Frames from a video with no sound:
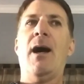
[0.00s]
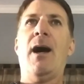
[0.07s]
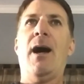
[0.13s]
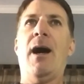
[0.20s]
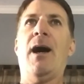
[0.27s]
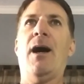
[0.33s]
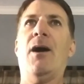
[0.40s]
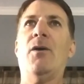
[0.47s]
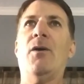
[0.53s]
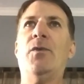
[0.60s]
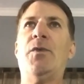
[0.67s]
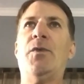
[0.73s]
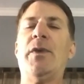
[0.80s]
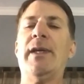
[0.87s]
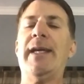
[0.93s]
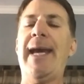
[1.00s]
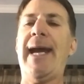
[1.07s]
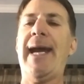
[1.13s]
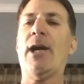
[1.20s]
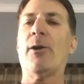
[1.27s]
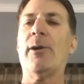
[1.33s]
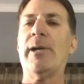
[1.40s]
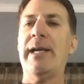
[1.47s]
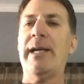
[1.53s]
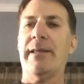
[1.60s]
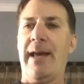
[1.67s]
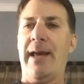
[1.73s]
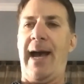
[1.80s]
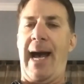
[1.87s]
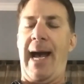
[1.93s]
of carrying
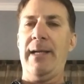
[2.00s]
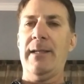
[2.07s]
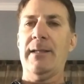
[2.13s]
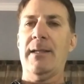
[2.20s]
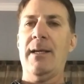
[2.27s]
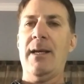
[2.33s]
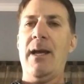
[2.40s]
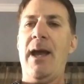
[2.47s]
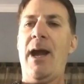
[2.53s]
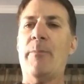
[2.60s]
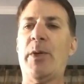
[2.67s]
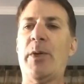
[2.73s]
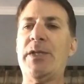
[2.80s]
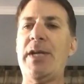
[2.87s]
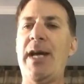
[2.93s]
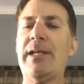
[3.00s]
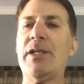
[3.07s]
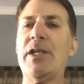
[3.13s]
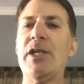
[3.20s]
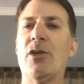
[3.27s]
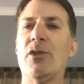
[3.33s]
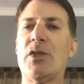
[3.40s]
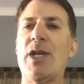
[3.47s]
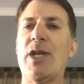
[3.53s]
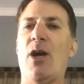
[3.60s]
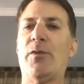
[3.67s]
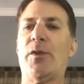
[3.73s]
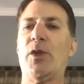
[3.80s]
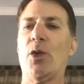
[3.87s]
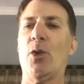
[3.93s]
that and protecting
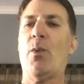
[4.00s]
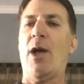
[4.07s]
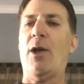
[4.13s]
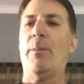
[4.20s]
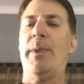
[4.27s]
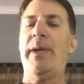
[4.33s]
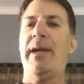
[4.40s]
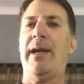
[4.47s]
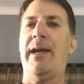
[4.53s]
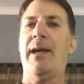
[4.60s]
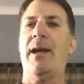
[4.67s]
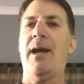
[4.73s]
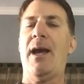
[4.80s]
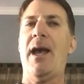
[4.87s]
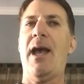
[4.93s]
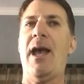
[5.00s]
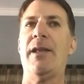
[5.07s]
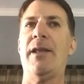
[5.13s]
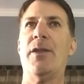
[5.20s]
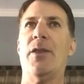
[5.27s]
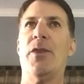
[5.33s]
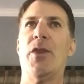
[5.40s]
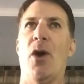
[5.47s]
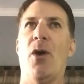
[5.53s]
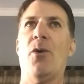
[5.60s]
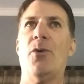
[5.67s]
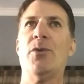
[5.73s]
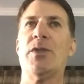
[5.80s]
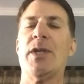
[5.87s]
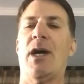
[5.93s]
yourself, your well-being, and
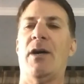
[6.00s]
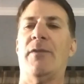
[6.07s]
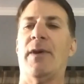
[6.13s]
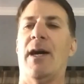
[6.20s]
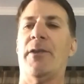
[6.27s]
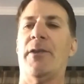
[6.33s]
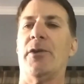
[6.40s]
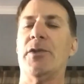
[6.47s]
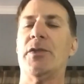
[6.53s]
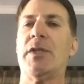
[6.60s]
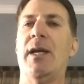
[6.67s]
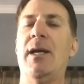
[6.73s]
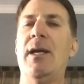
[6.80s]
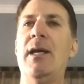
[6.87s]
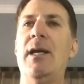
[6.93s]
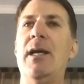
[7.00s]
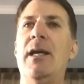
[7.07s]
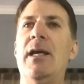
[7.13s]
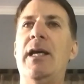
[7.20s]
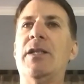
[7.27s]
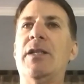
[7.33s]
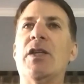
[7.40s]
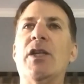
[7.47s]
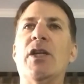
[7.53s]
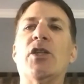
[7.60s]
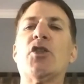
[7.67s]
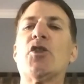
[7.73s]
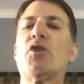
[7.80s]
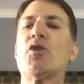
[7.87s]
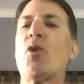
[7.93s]
those of others is an
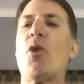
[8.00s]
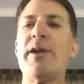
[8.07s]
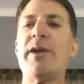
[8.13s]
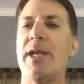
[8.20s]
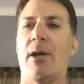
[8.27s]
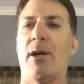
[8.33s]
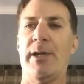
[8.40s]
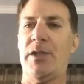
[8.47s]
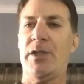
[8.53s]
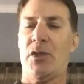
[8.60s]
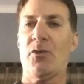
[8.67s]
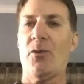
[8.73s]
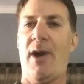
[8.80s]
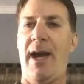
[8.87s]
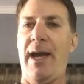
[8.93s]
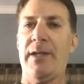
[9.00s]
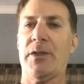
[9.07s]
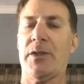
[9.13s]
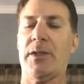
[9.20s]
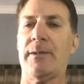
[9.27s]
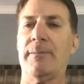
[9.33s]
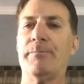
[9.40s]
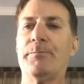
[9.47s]
extraordinary stress.